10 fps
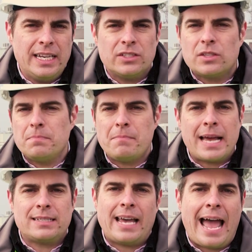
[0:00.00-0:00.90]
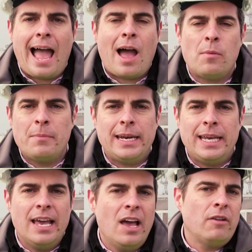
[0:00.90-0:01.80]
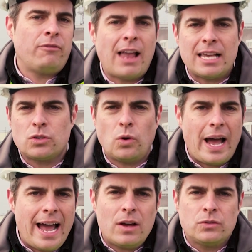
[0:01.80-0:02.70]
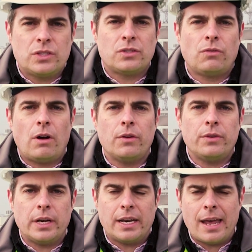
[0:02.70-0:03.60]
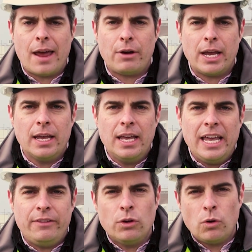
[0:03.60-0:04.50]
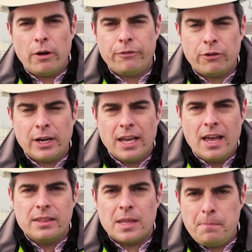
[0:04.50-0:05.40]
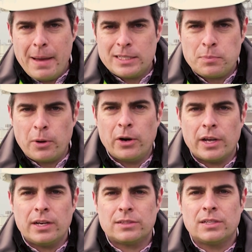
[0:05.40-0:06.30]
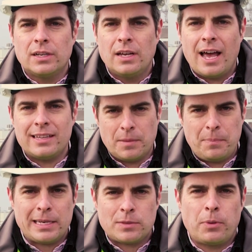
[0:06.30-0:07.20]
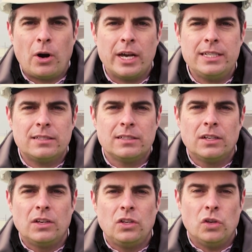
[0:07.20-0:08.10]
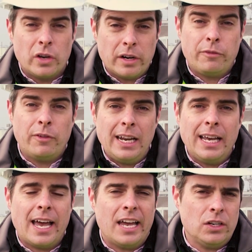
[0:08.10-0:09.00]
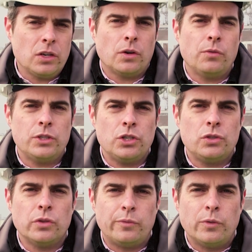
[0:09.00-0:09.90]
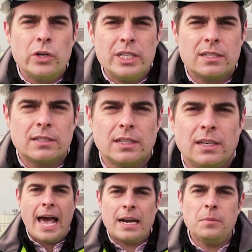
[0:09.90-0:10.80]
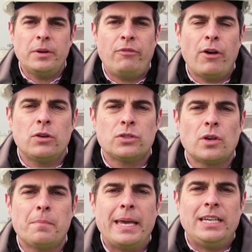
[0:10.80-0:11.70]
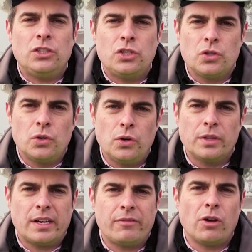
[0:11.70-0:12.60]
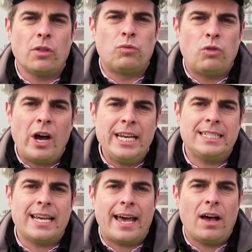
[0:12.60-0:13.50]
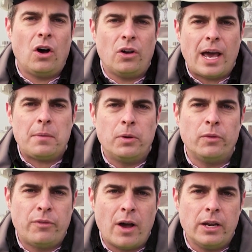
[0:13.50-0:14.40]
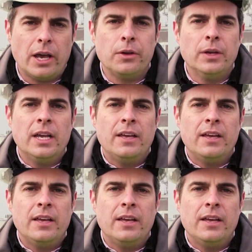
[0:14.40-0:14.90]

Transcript: It doesn't matter how many flats or houses there are in an area. If you're offering the best product at the best price, you're going to fill it and you're going to reduce your voids. And I'm going to focus on making sure that I've got the right debt on our portfolio